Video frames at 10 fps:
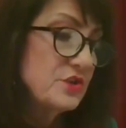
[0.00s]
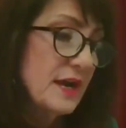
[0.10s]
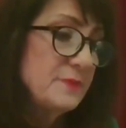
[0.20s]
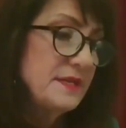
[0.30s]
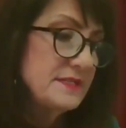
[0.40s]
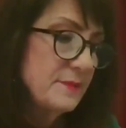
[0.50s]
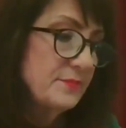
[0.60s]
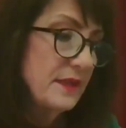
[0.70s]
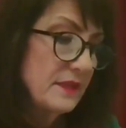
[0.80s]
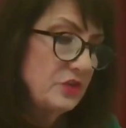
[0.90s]
To try to be
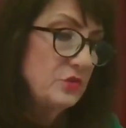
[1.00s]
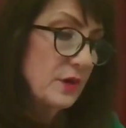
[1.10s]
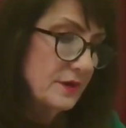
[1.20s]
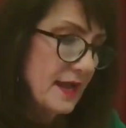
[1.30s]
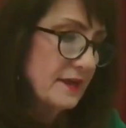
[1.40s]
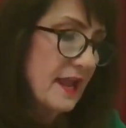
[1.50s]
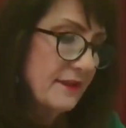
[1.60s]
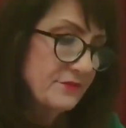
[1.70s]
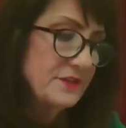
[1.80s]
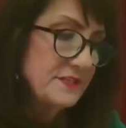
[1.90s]
something that you are
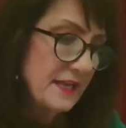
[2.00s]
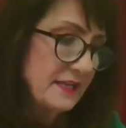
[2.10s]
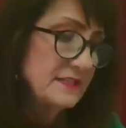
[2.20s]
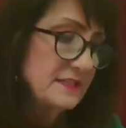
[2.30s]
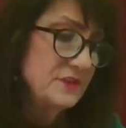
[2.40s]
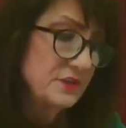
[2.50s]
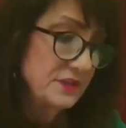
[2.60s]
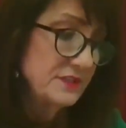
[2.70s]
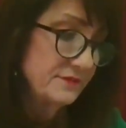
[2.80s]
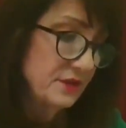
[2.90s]
not every day is
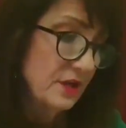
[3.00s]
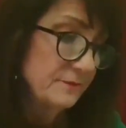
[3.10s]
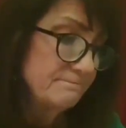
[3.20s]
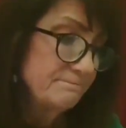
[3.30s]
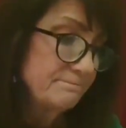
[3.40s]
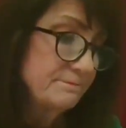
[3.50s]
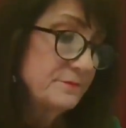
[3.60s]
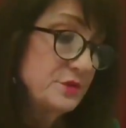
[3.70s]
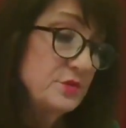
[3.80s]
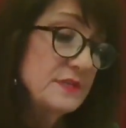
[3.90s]
very difficult.
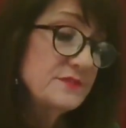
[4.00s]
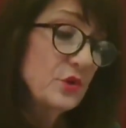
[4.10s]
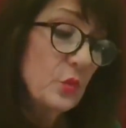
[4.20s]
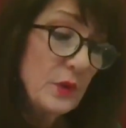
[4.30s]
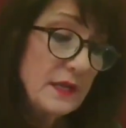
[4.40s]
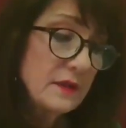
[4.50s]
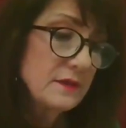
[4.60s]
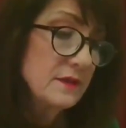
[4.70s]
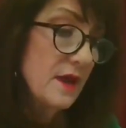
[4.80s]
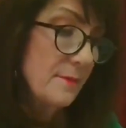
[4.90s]
Do this for a
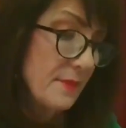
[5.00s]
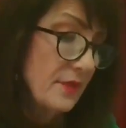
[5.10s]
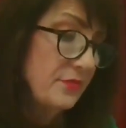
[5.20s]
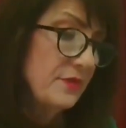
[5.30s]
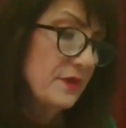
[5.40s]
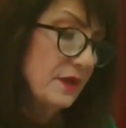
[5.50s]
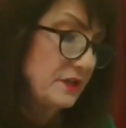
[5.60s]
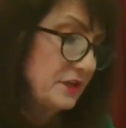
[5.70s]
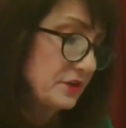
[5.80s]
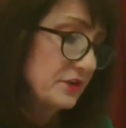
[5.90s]
week, a month,
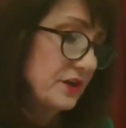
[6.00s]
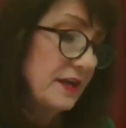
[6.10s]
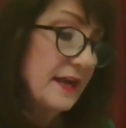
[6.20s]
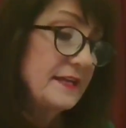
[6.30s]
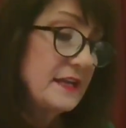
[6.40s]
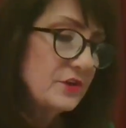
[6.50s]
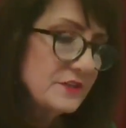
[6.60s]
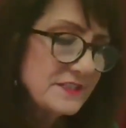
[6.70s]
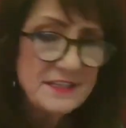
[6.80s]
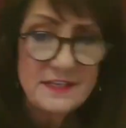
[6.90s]
a year, and I
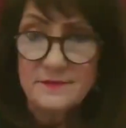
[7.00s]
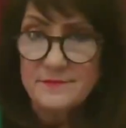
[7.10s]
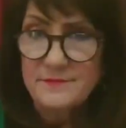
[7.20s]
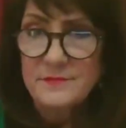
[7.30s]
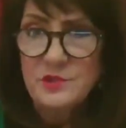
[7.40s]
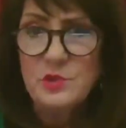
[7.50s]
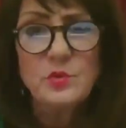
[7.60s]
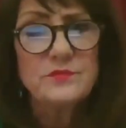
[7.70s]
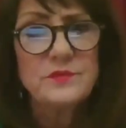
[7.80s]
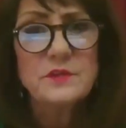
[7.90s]
guarantee
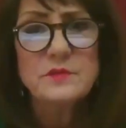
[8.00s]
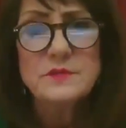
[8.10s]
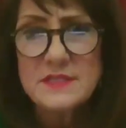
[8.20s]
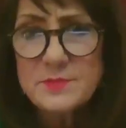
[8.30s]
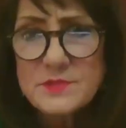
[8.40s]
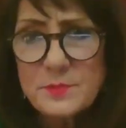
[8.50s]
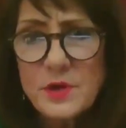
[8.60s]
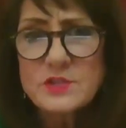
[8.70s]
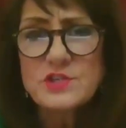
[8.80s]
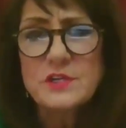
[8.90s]
you will feel deep
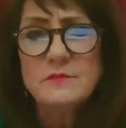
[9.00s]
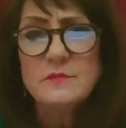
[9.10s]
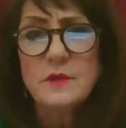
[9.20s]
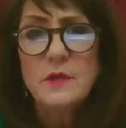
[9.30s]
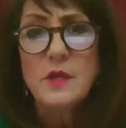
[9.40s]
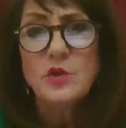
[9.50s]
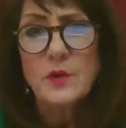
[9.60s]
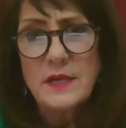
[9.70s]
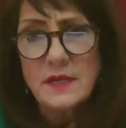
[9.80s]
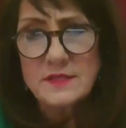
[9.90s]
depression,
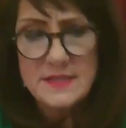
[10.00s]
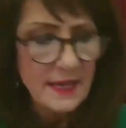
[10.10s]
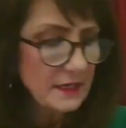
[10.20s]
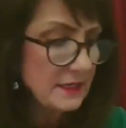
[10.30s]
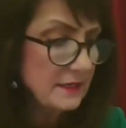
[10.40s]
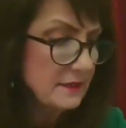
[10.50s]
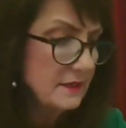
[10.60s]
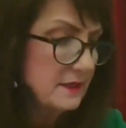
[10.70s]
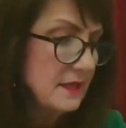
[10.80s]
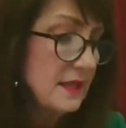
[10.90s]
great anxiety,
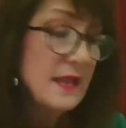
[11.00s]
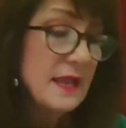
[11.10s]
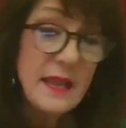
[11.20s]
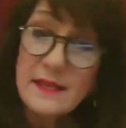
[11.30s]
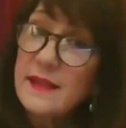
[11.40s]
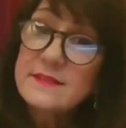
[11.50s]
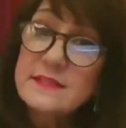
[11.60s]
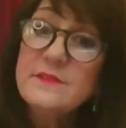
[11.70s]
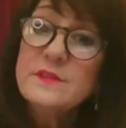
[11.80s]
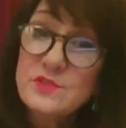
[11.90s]
and
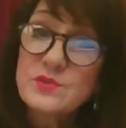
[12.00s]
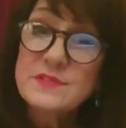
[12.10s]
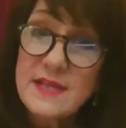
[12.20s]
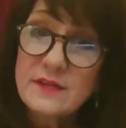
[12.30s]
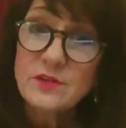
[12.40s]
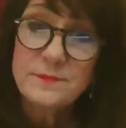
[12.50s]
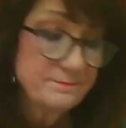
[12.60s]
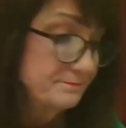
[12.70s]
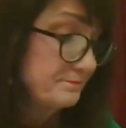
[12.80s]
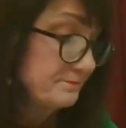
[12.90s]
yes, even
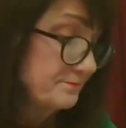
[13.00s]
suicidal.